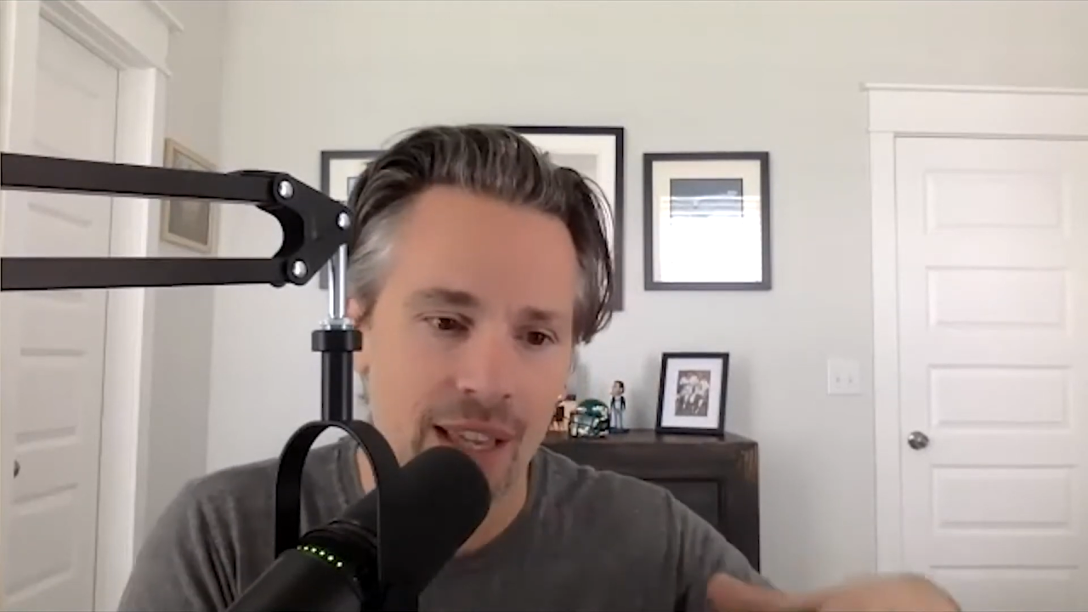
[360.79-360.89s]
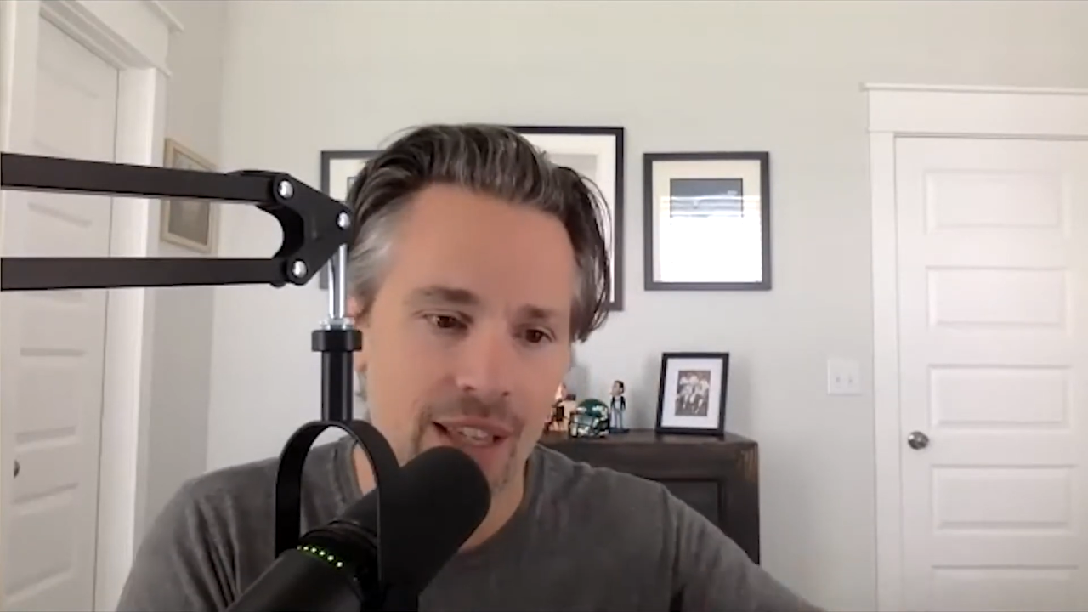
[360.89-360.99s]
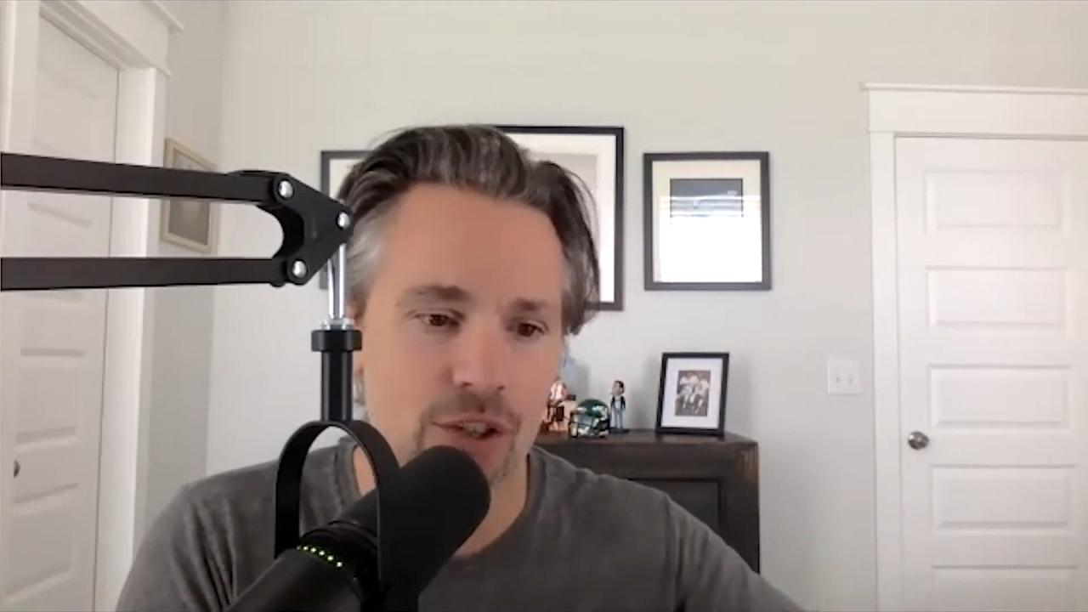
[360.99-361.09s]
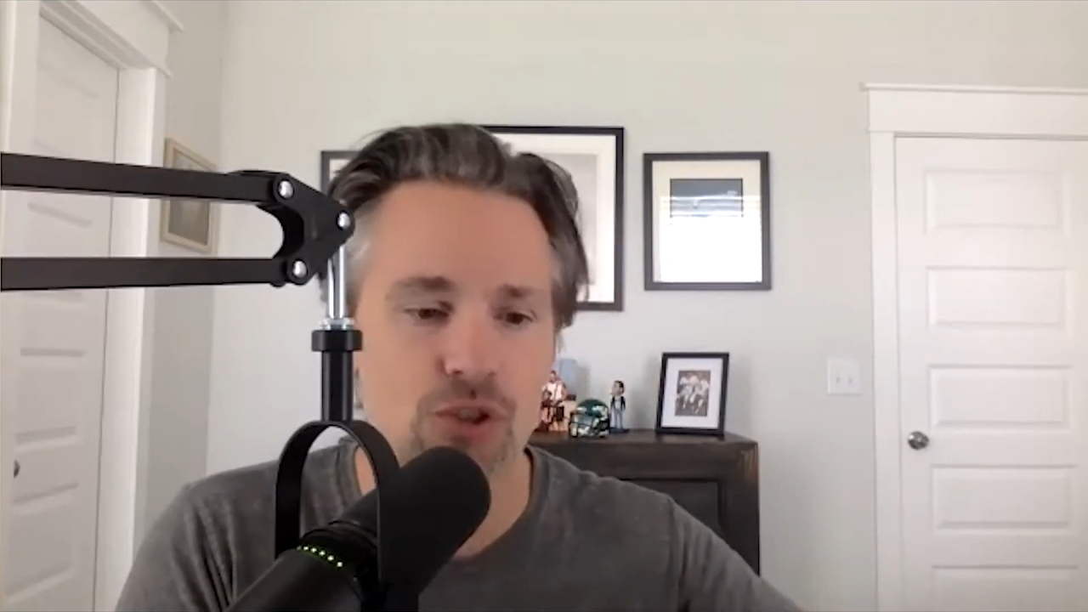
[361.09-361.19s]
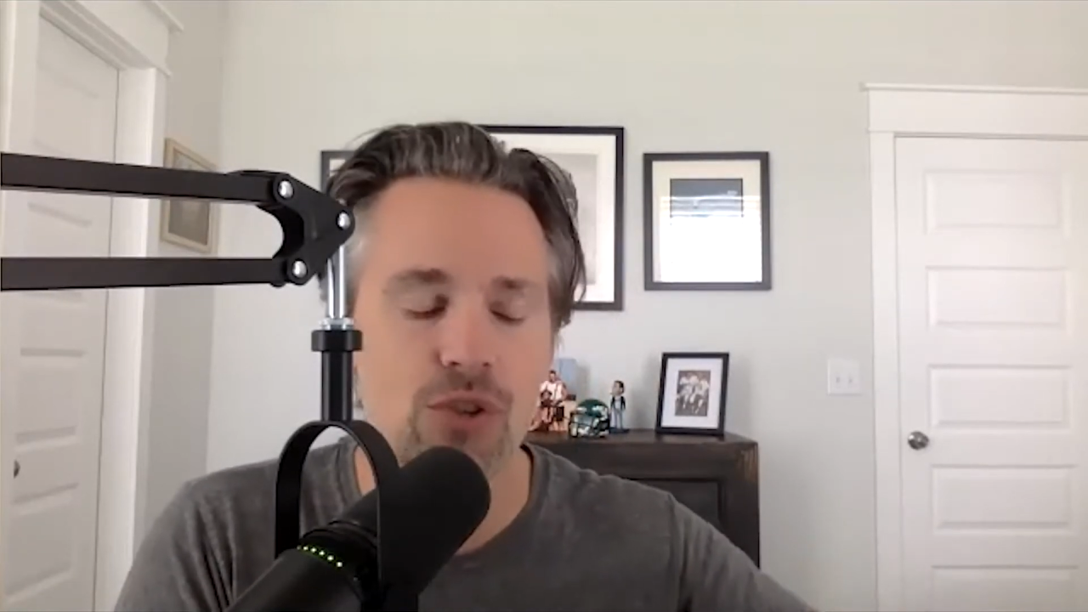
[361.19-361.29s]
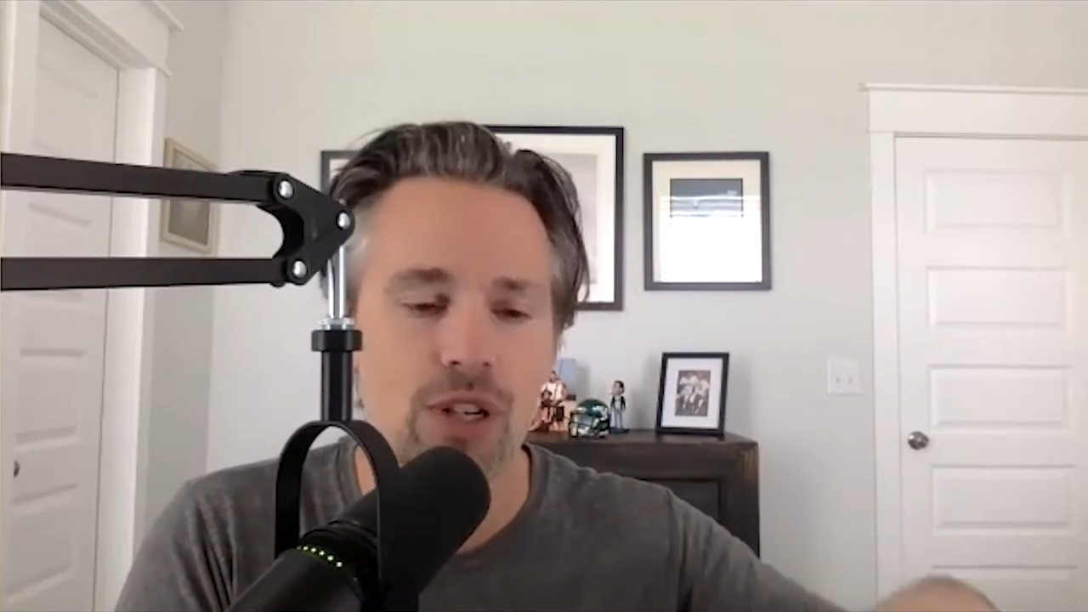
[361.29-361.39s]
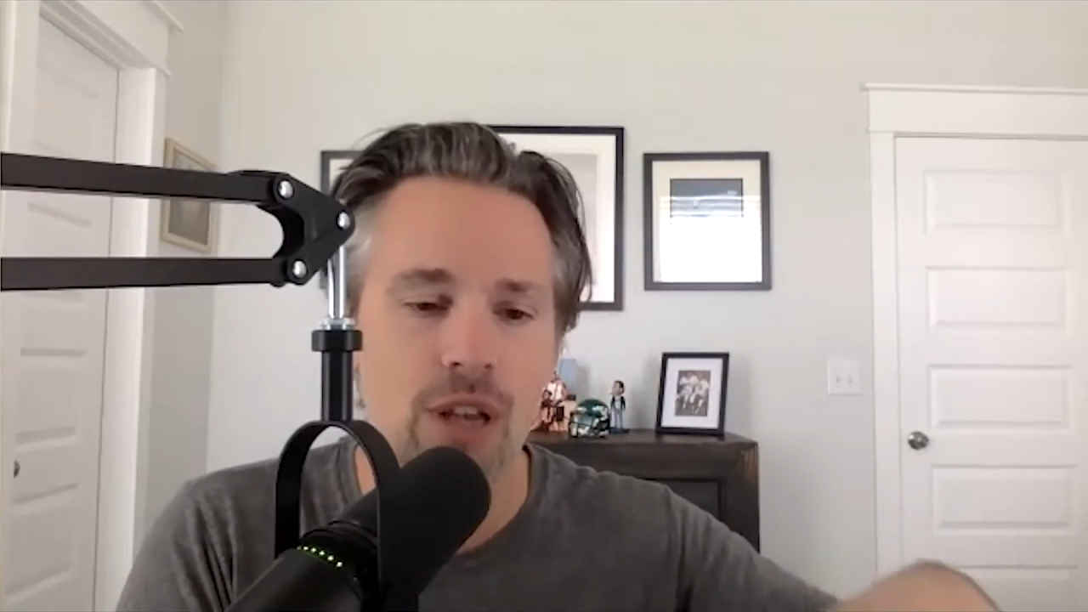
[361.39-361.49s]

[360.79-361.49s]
industry,